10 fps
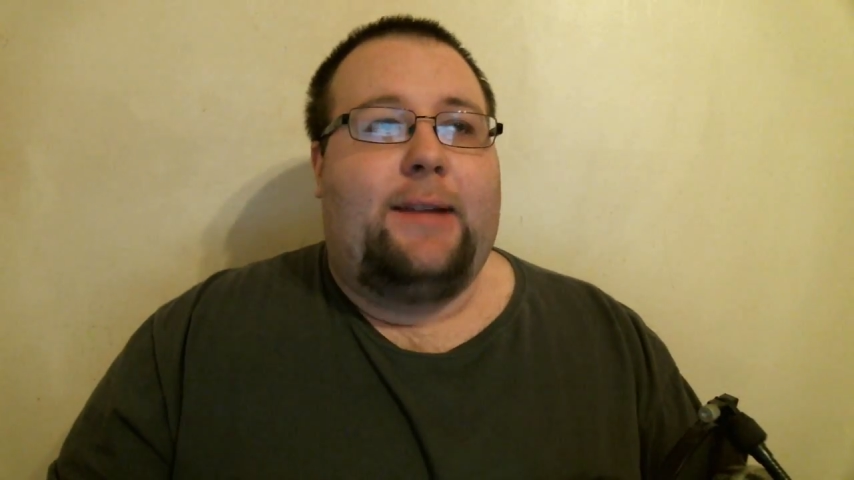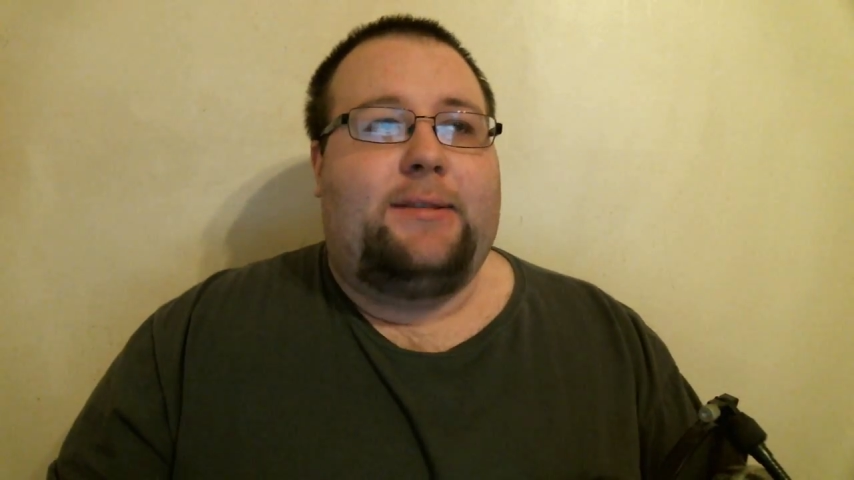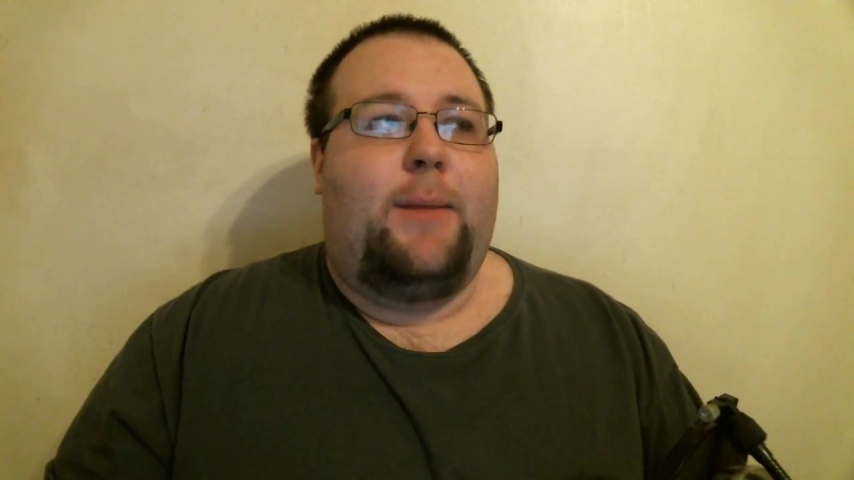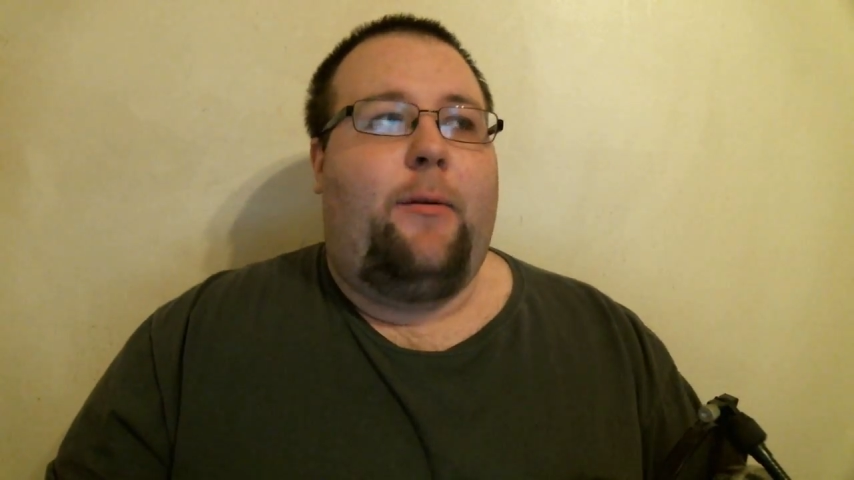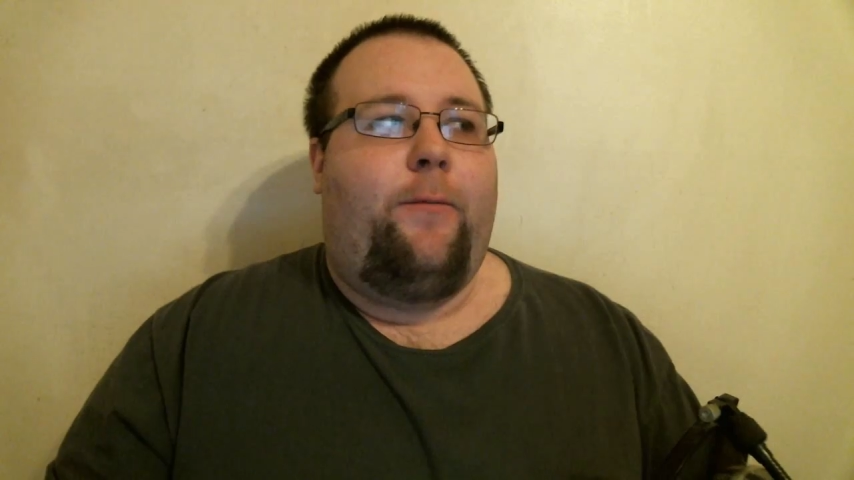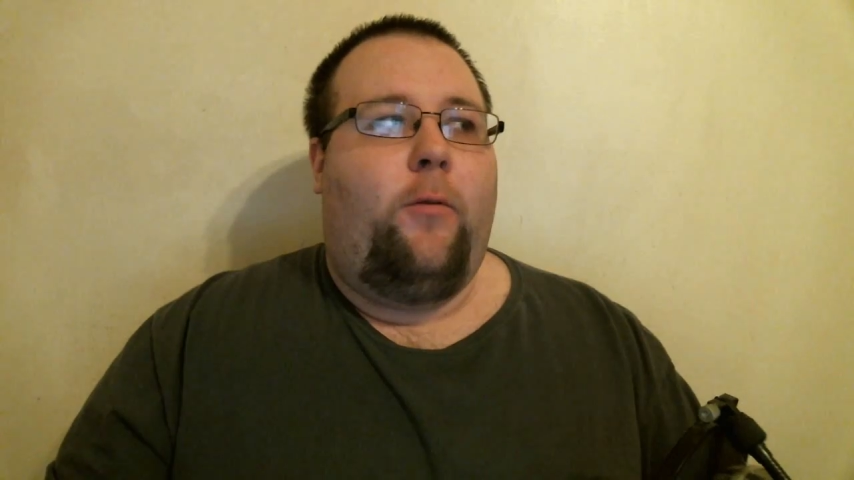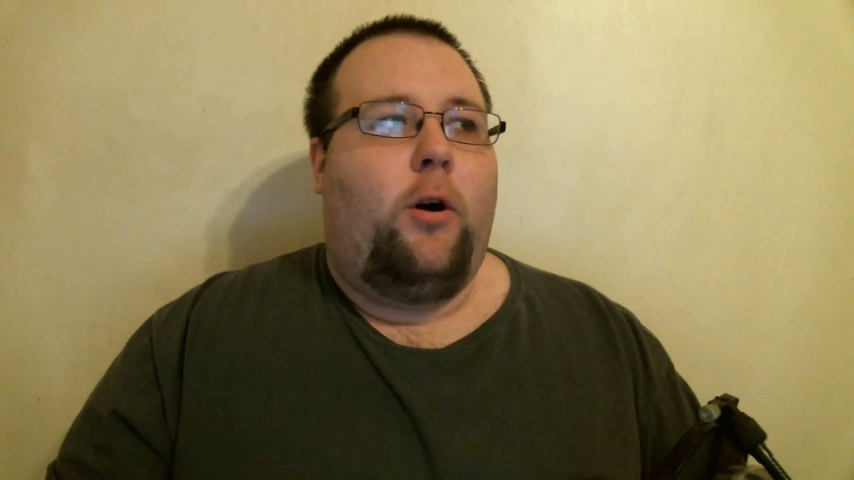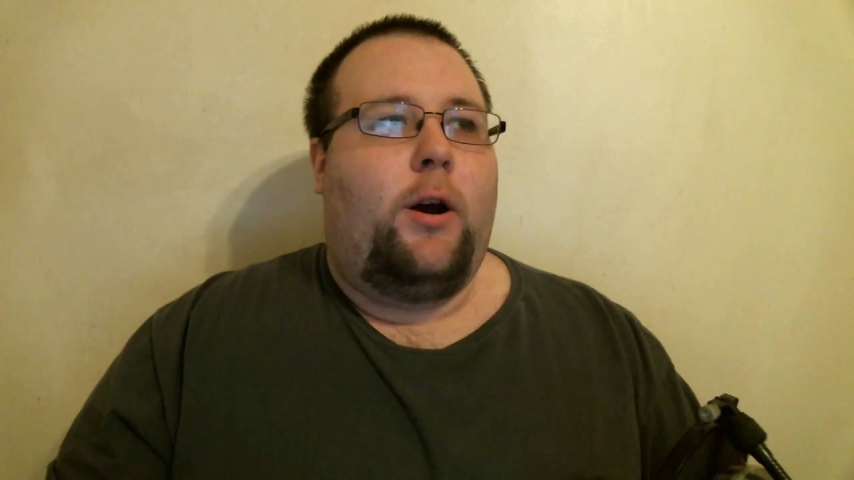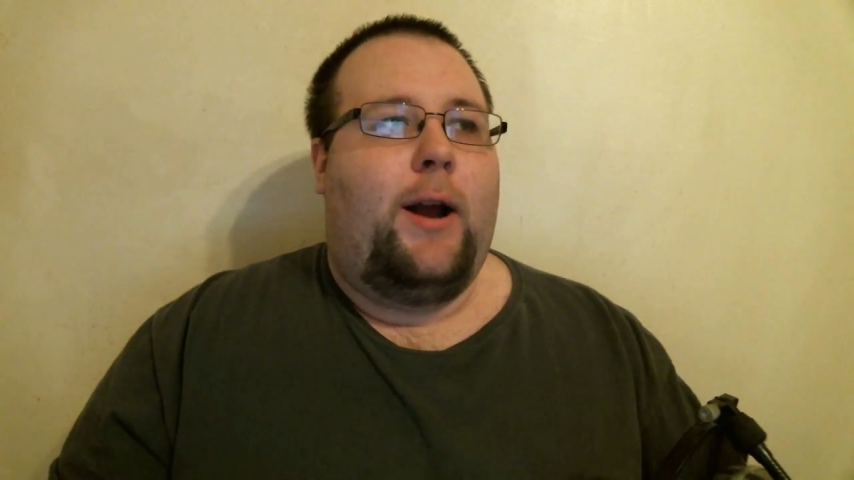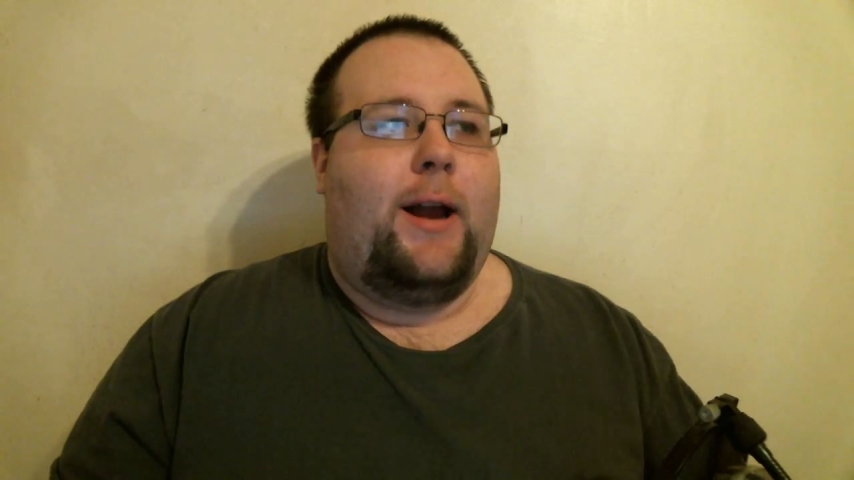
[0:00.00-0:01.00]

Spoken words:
said before